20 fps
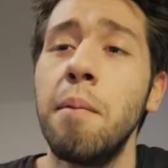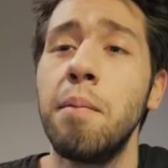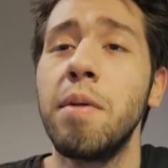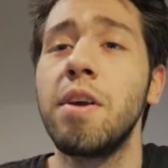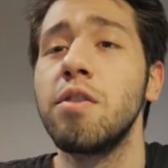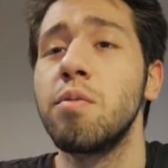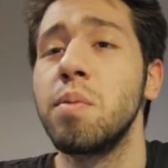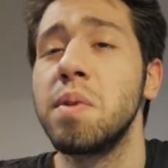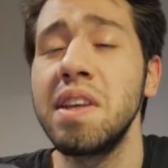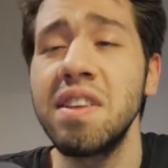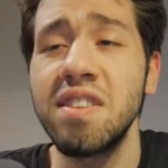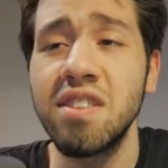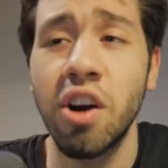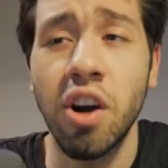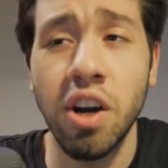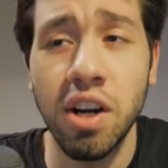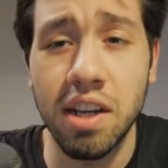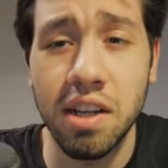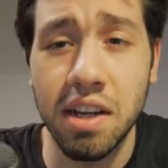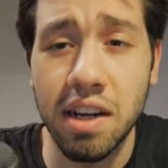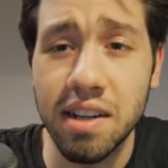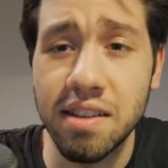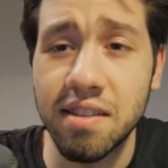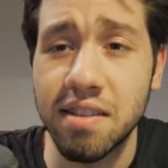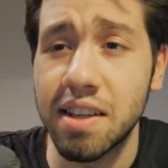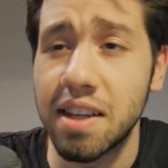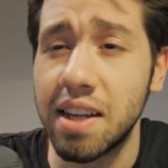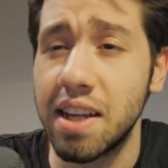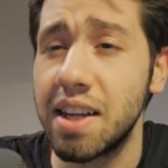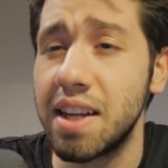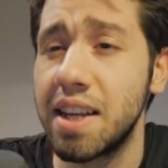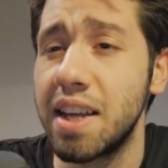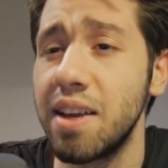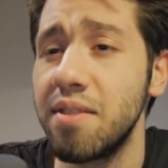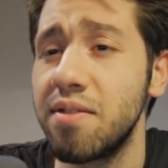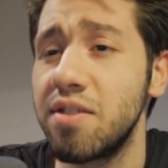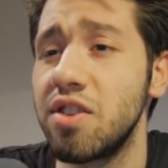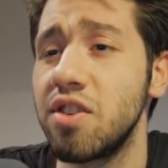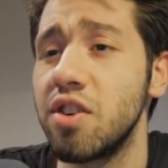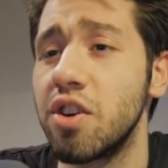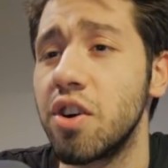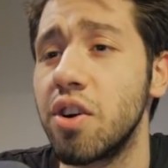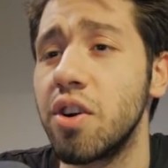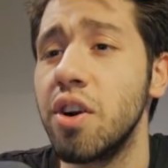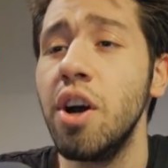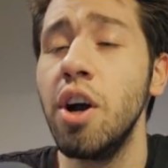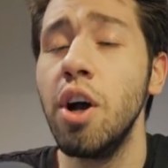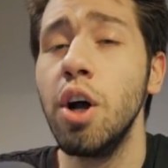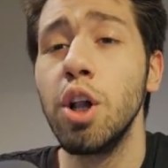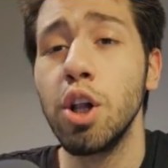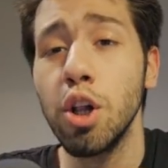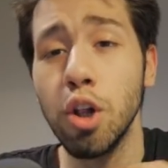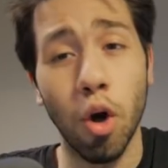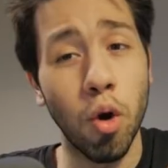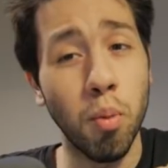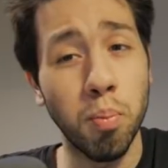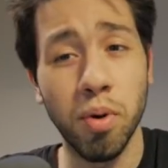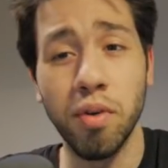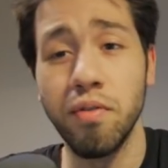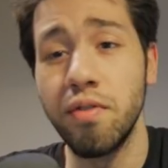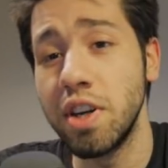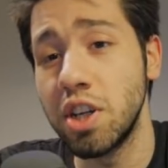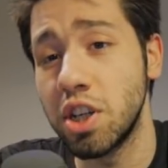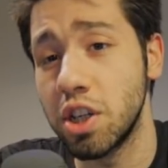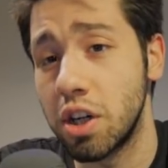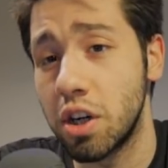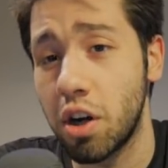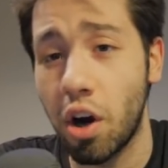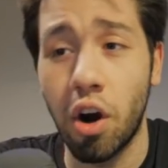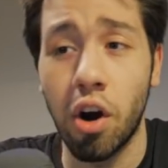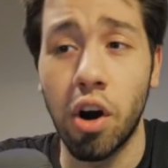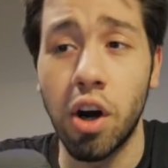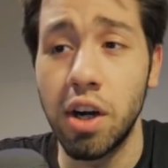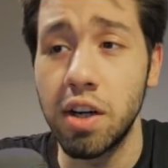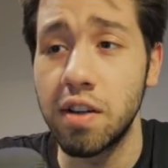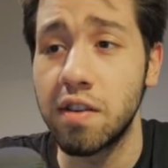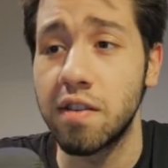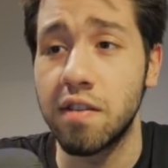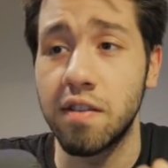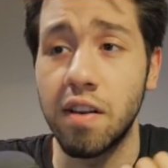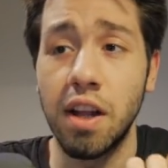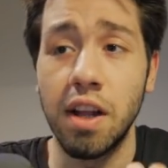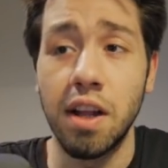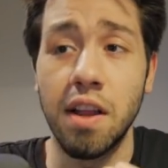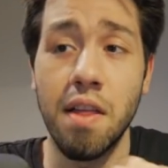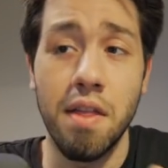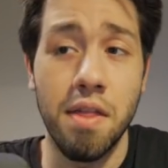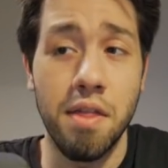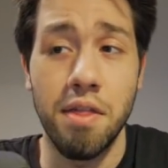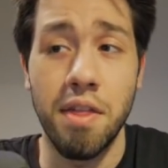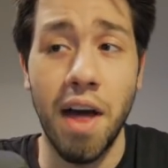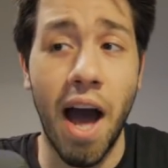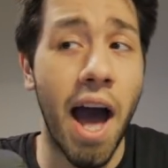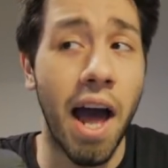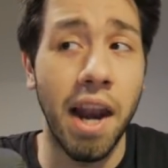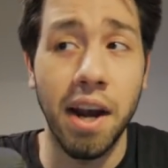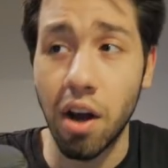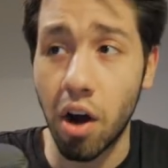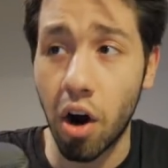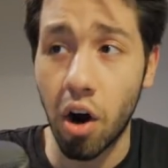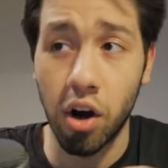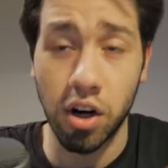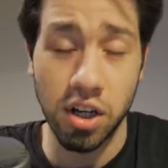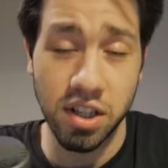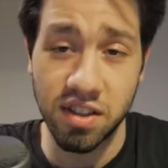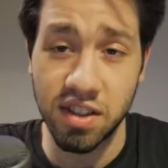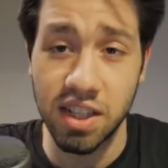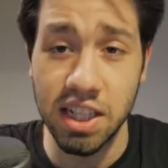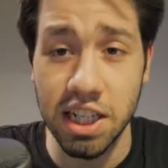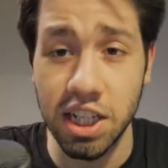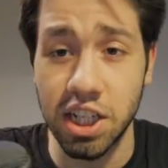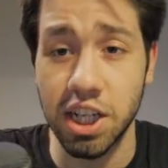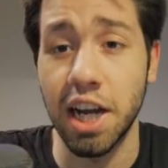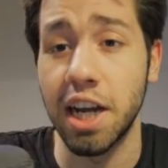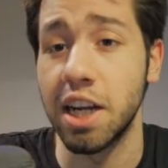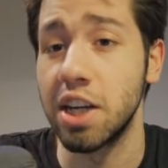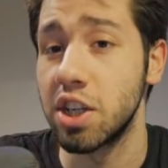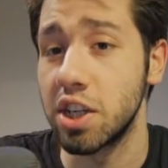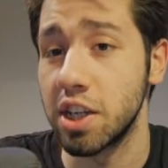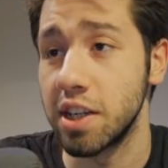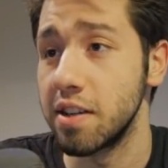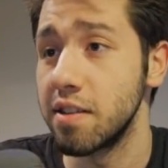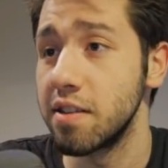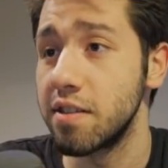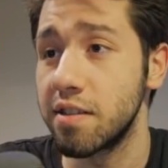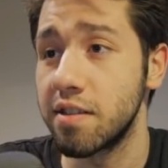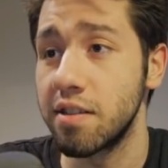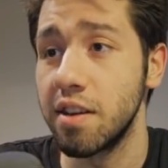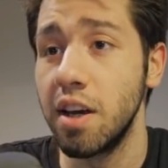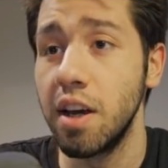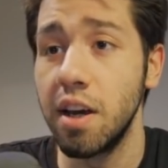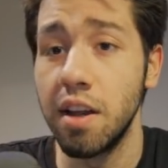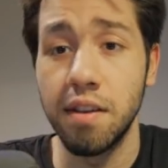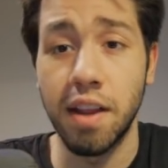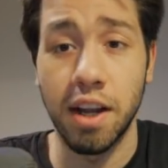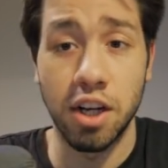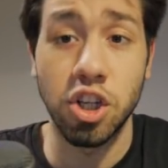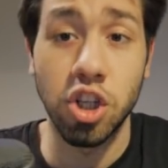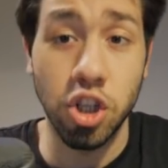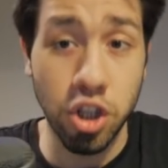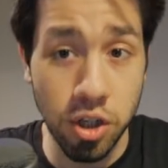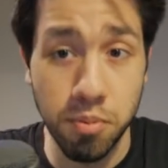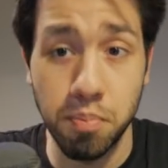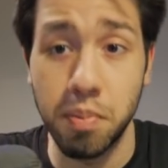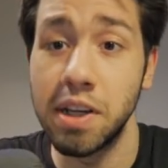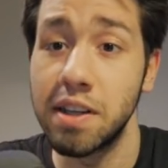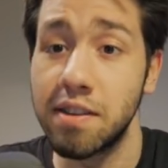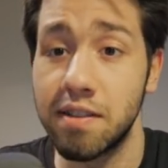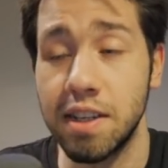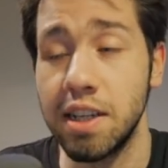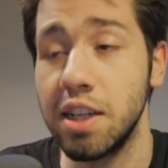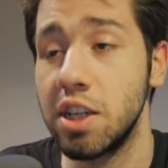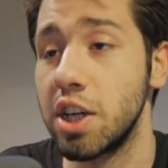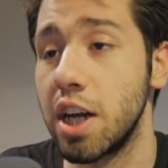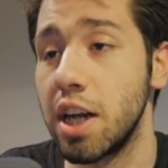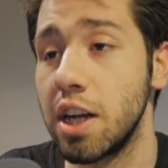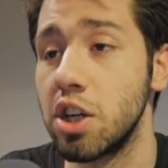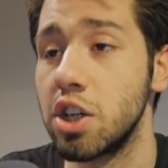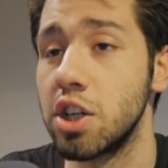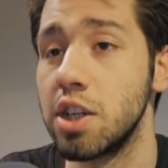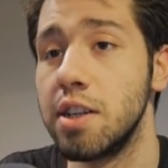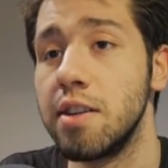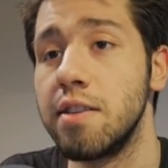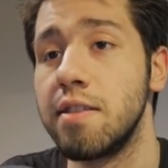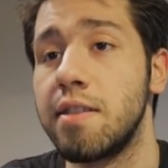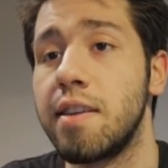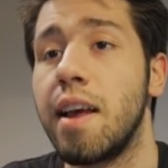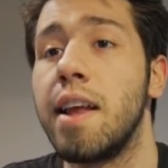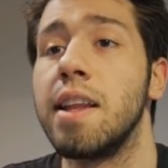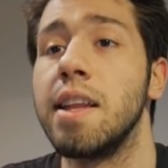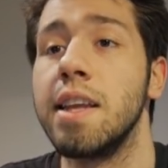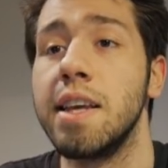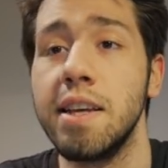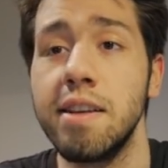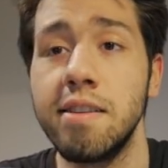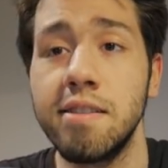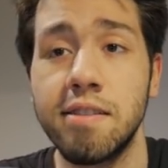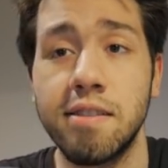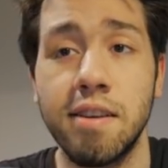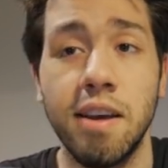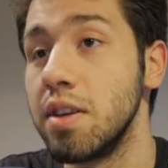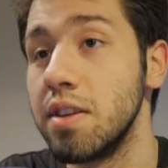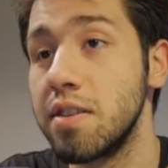Because what this card does, it gives your low provision cards that are siege engines, that should be siege engines, at least.